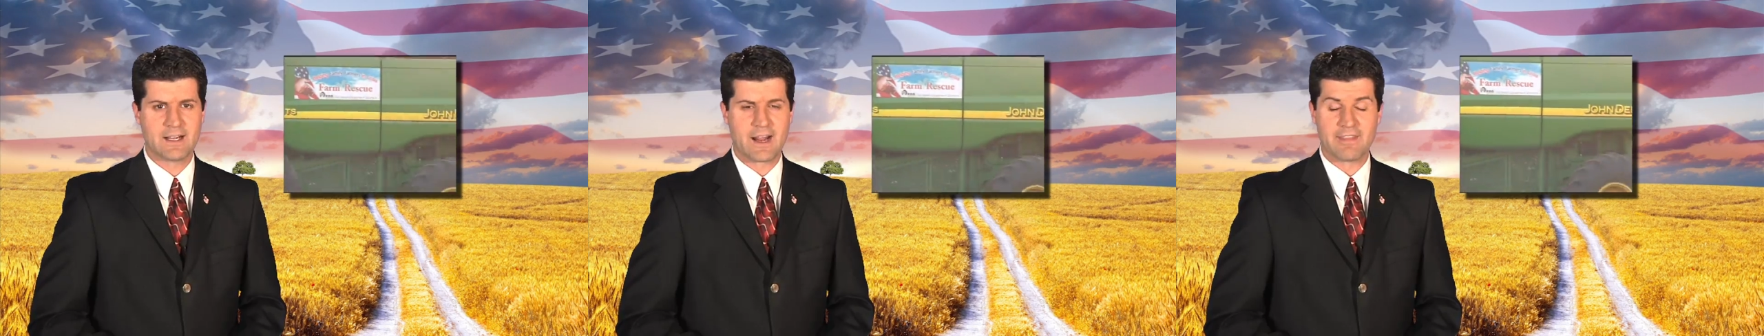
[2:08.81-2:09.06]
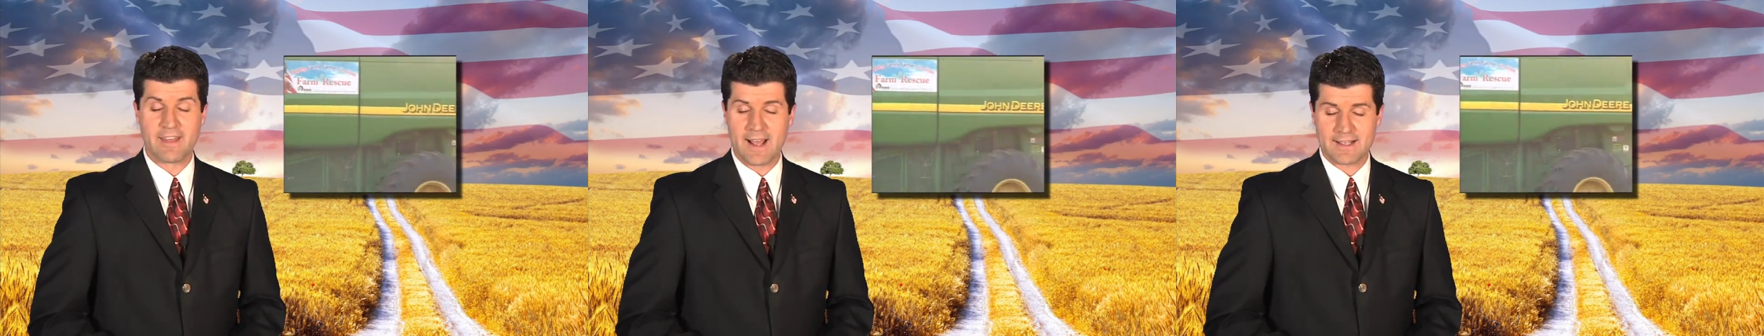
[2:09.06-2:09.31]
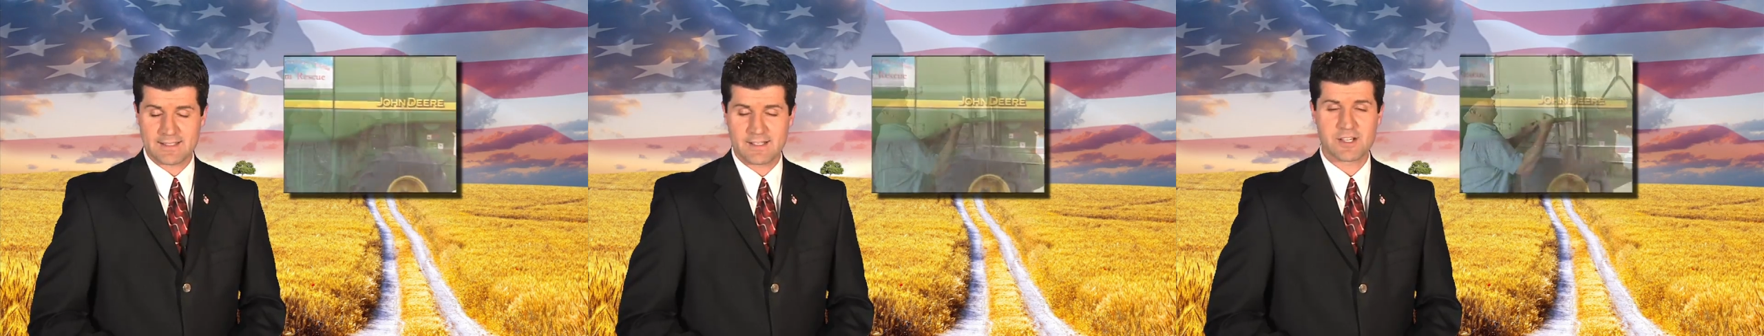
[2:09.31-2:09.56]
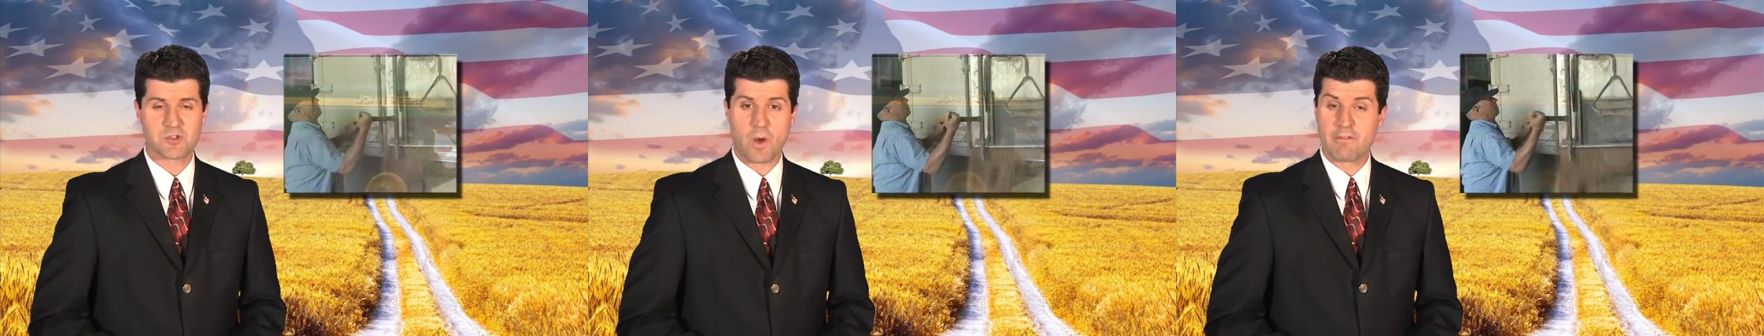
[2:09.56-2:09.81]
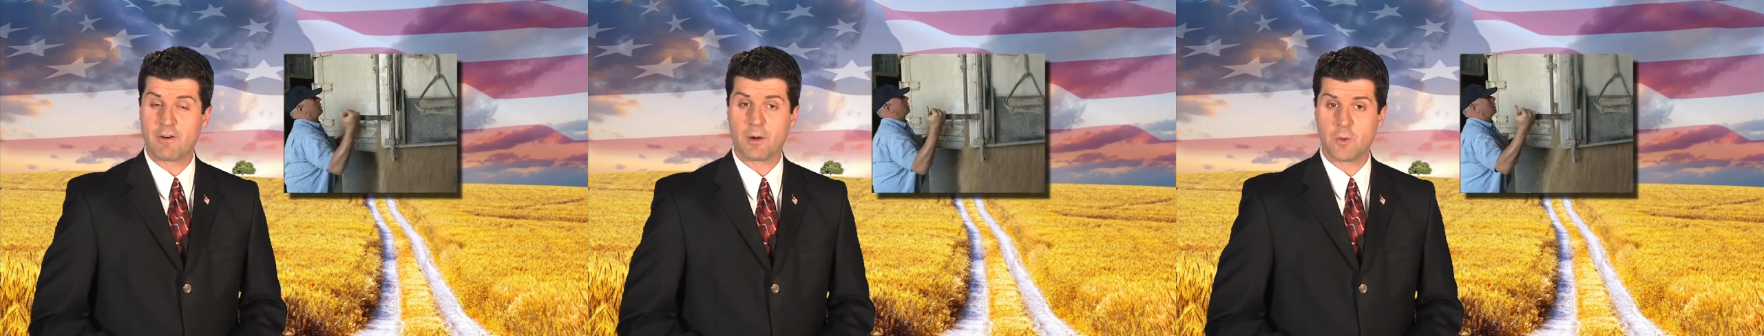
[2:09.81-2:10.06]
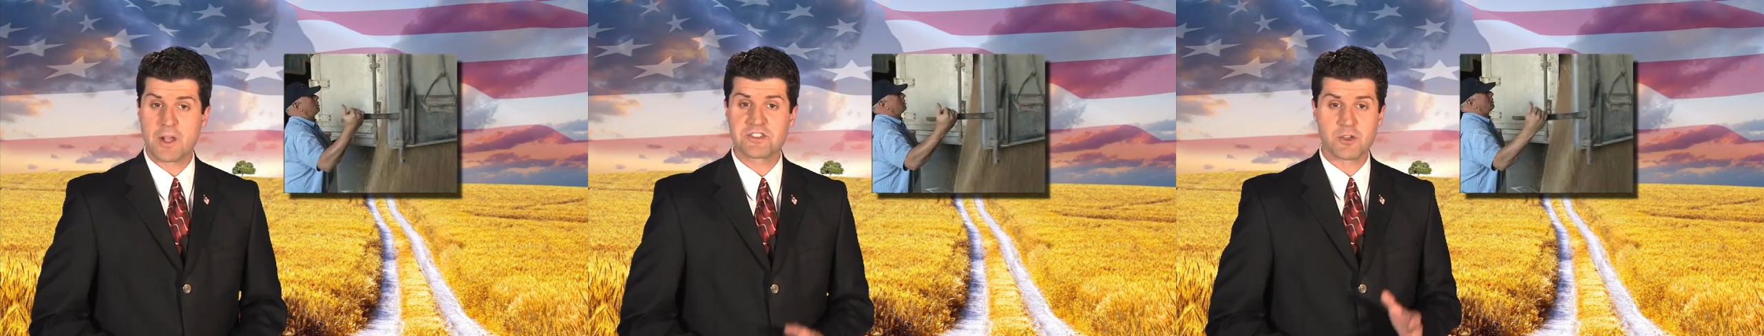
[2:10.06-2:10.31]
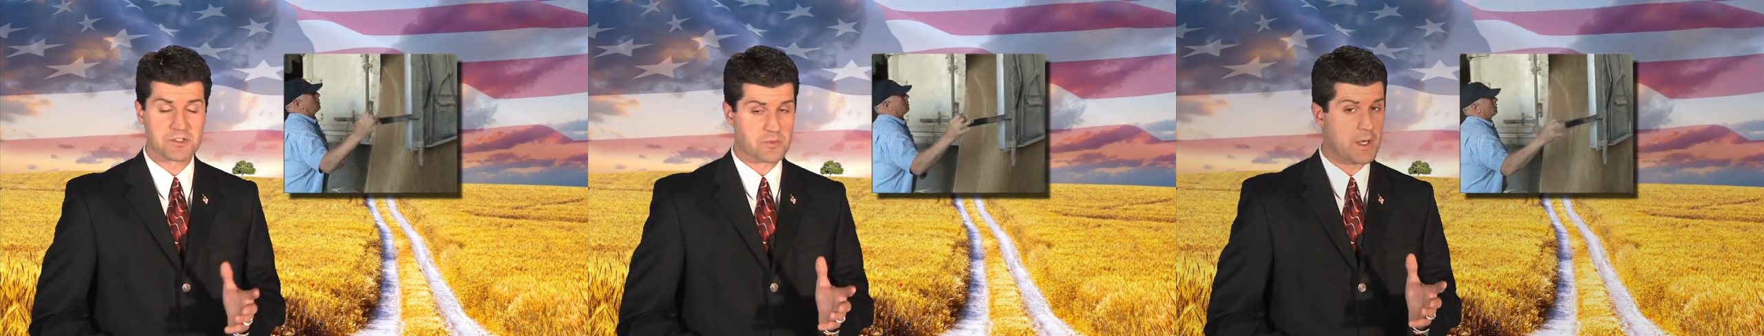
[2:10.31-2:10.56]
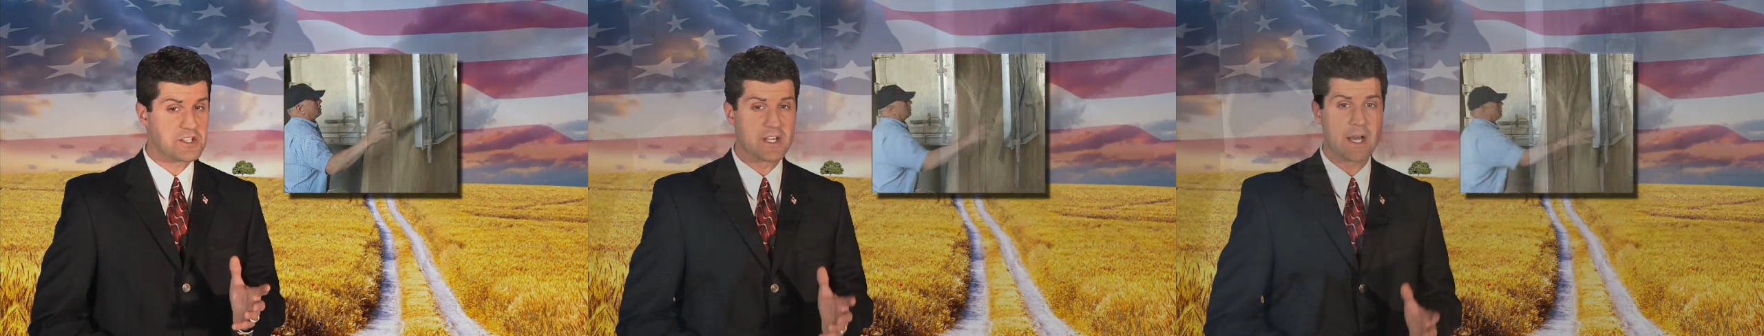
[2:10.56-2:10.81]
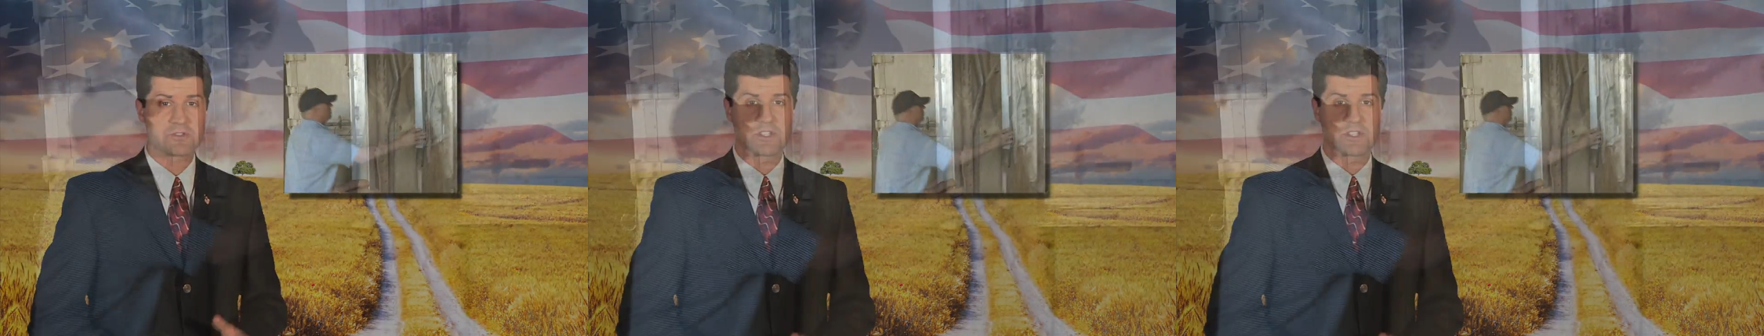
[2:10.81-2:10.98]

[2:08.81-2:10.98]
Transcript: And that is why Farm Rescue is reaching out